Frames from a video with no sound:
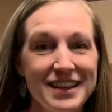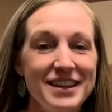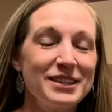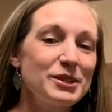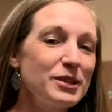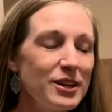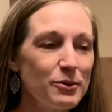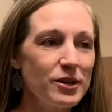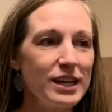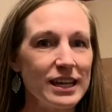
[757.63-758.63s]
So here
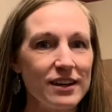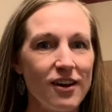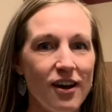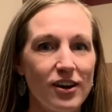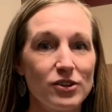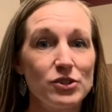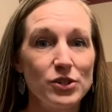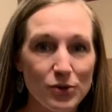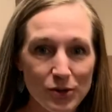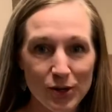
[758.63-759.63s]
we're in our
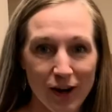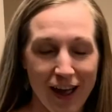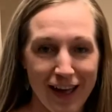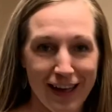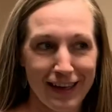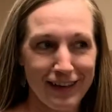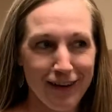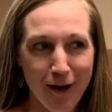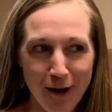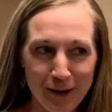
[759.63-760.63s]
junior high
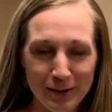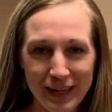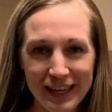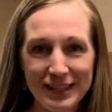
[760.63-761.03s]
hallway.